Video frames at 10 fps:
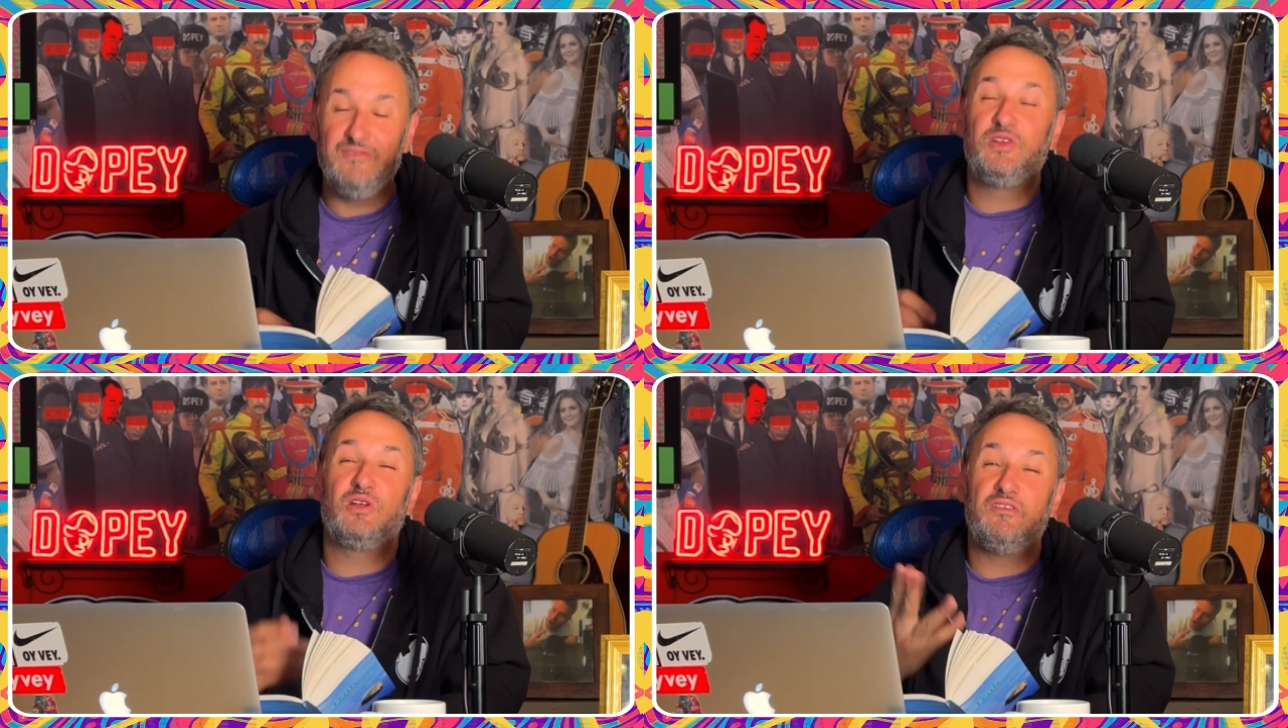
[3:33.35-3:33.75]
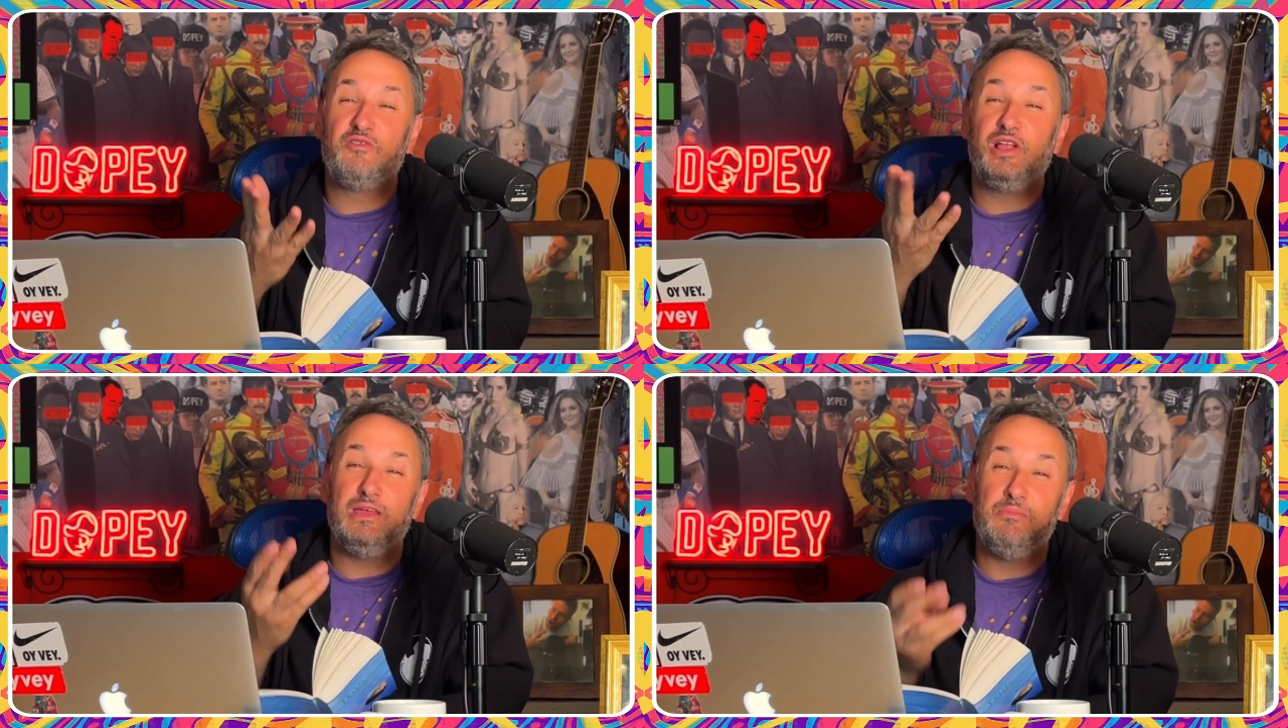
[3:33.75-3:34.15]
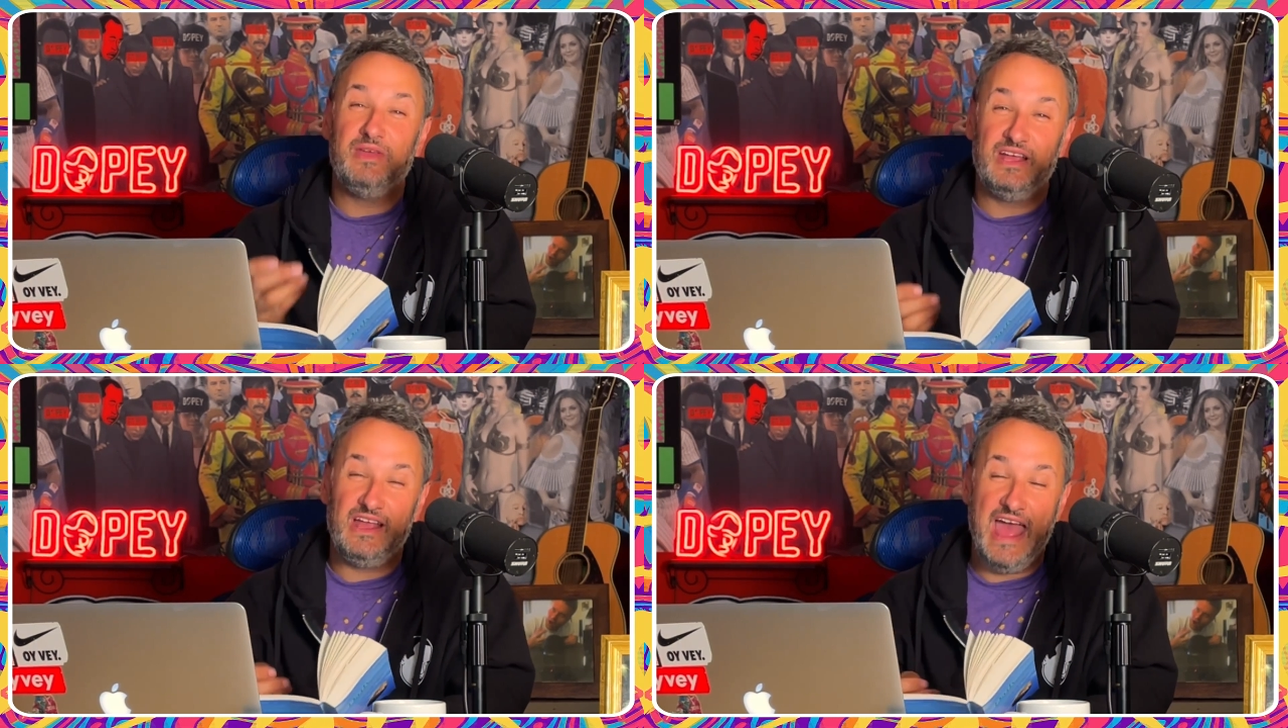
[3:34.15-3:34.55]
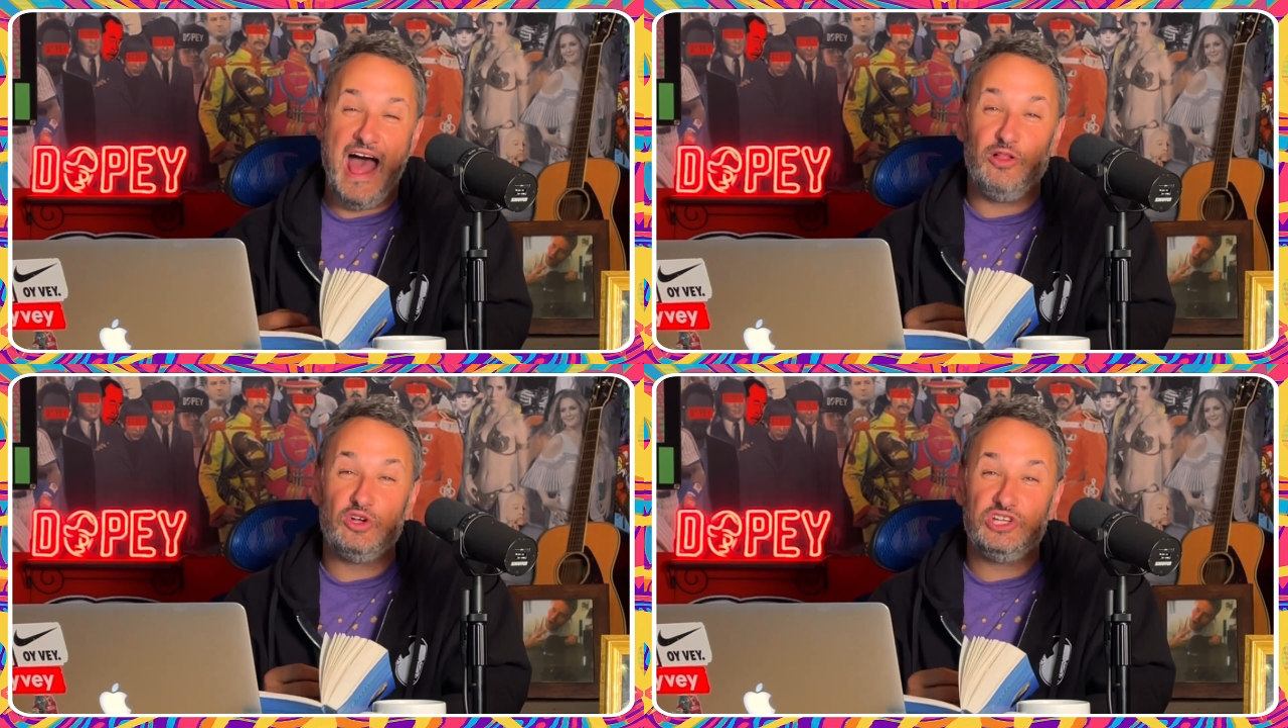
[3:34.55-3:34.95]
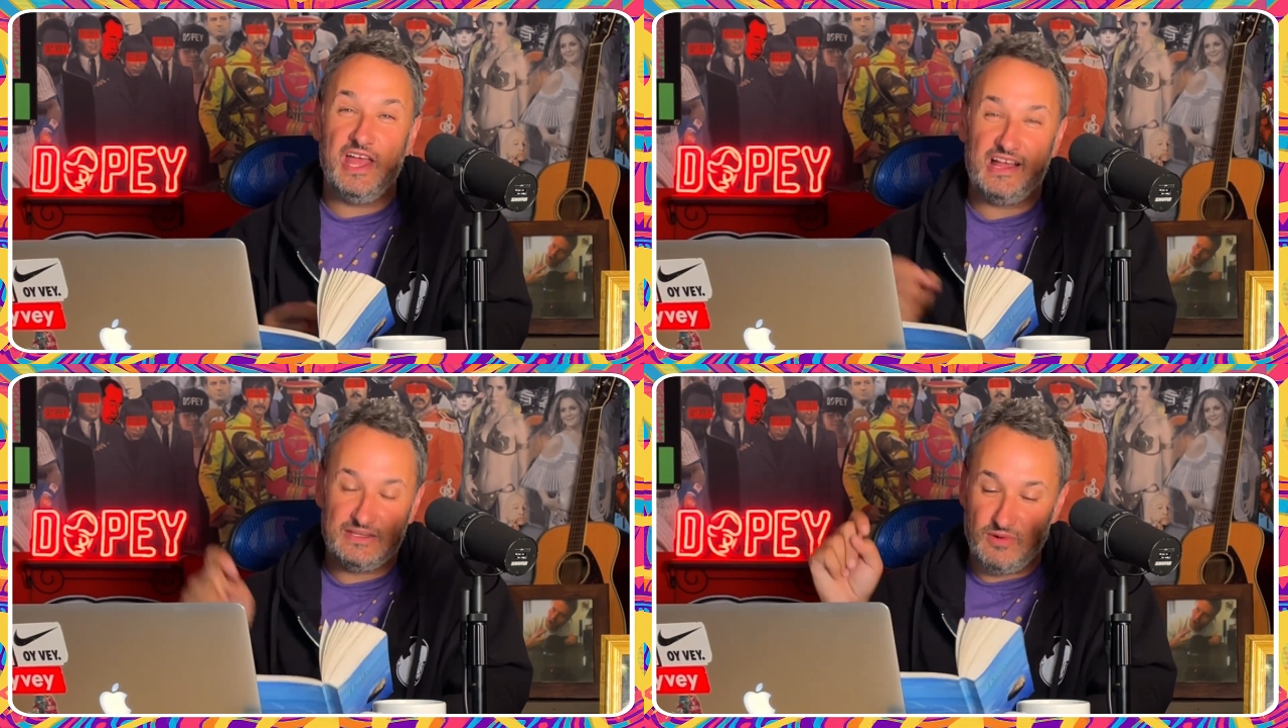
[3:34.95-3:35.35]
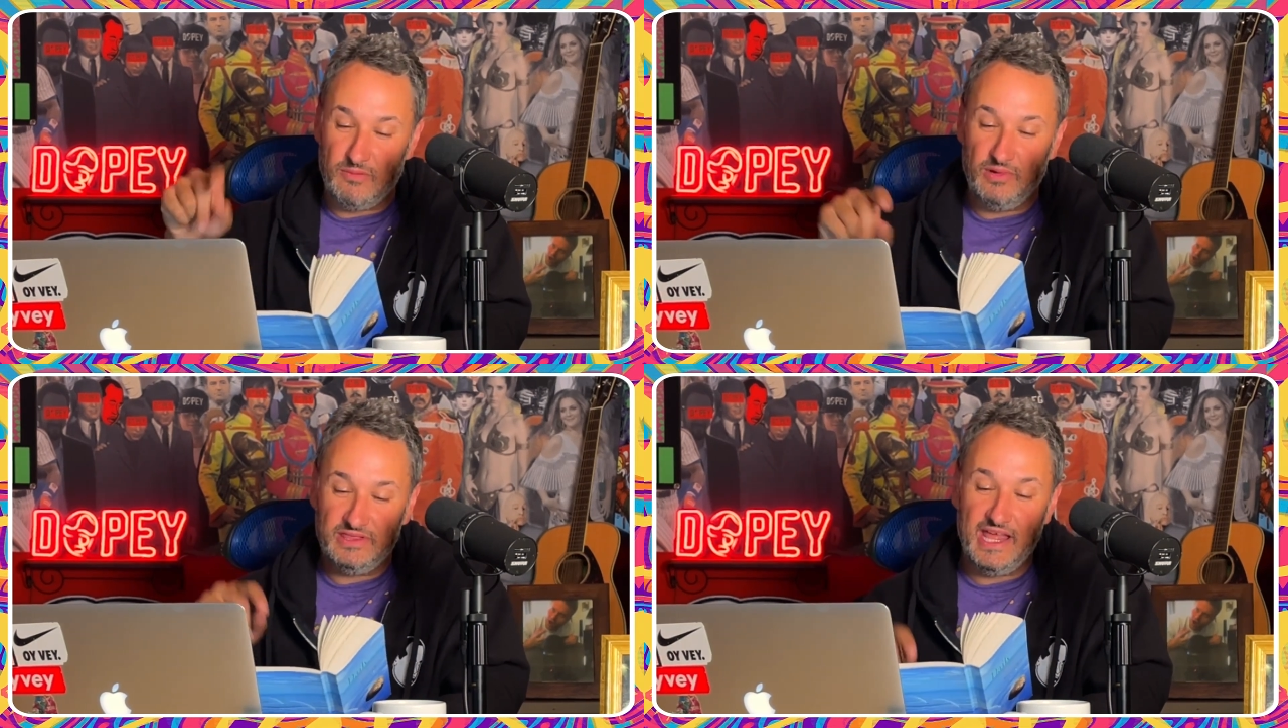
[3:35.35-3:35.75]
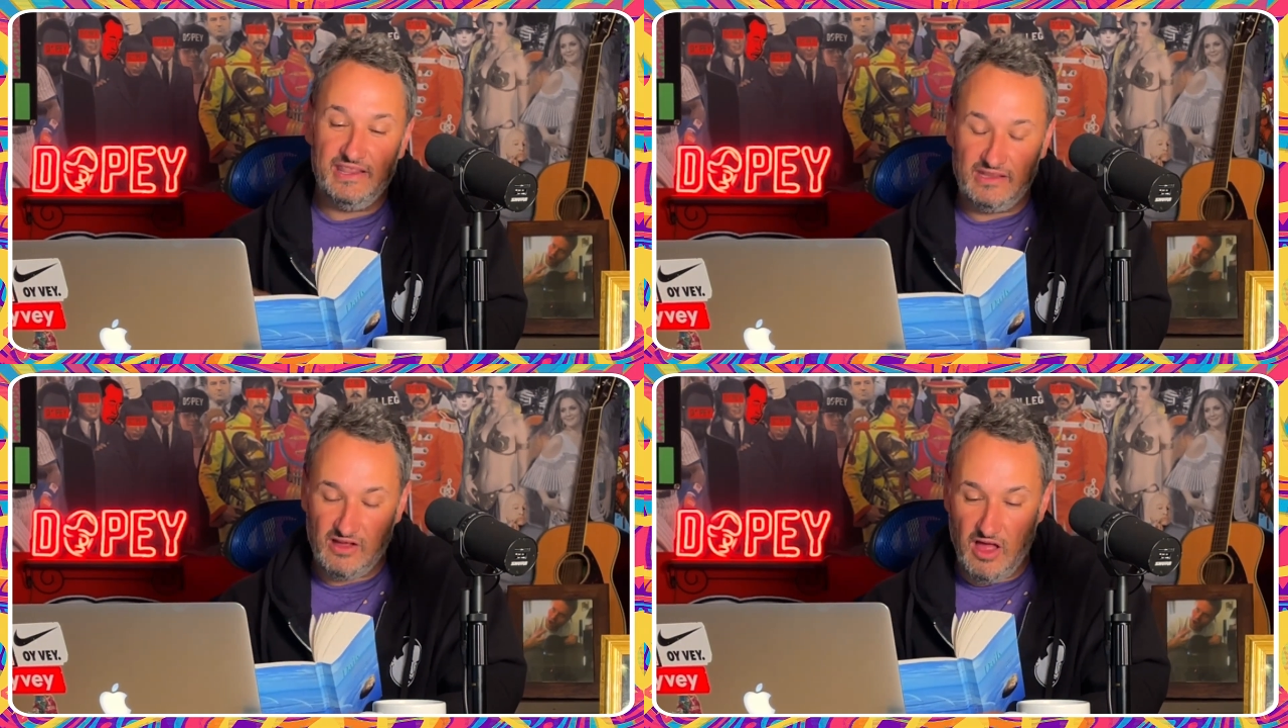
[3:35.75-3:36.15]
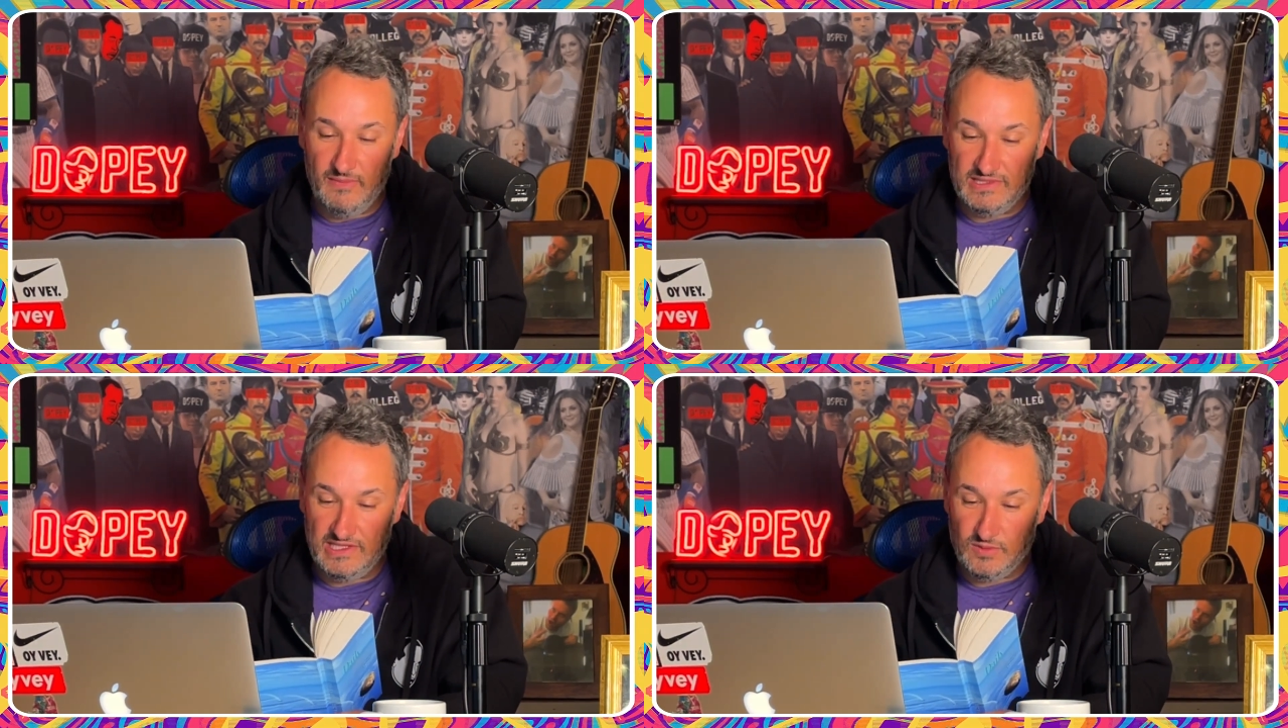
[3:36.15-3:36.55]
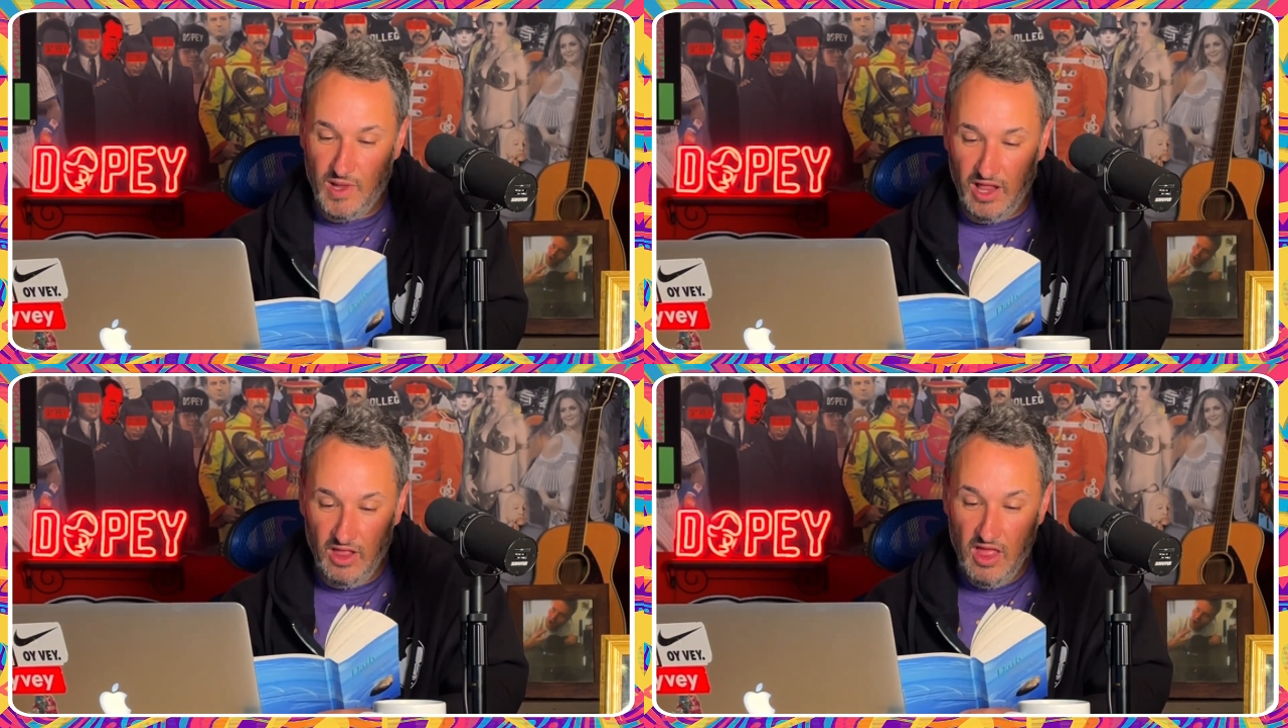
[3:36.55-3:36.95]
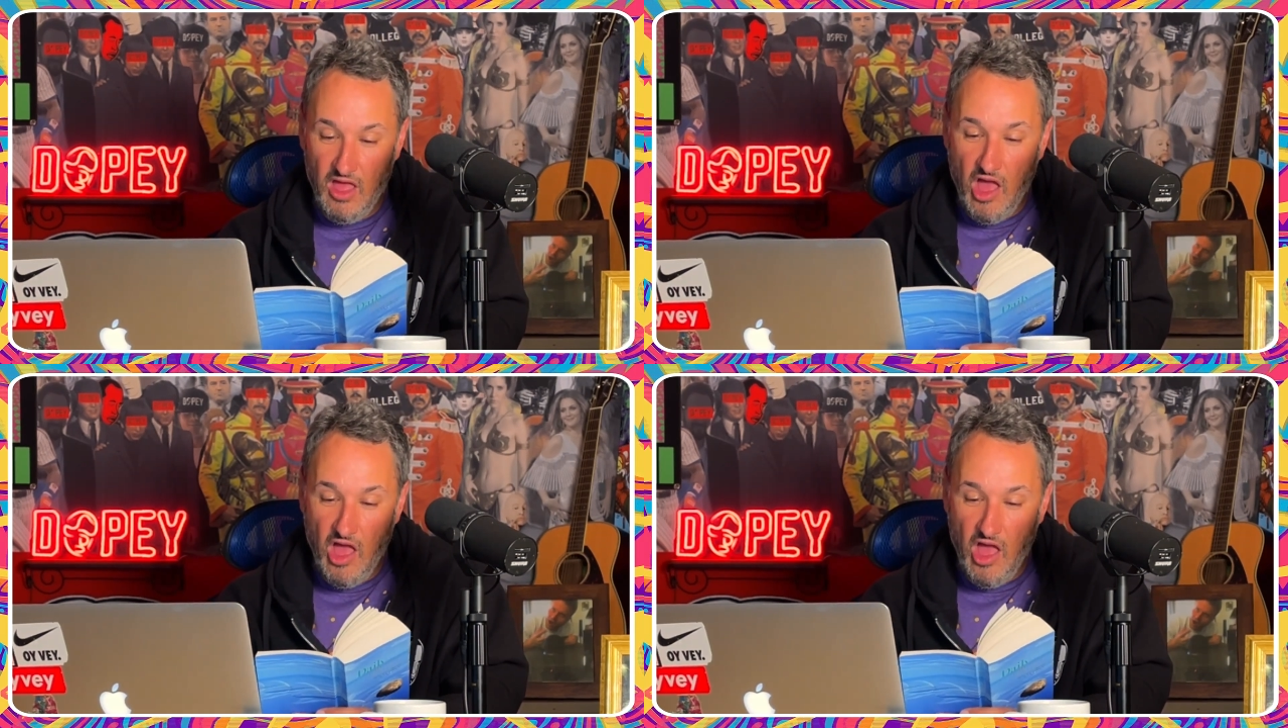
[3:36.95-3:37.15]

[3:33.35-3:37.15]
If you're a really big allergy expert, put that in the comments as well.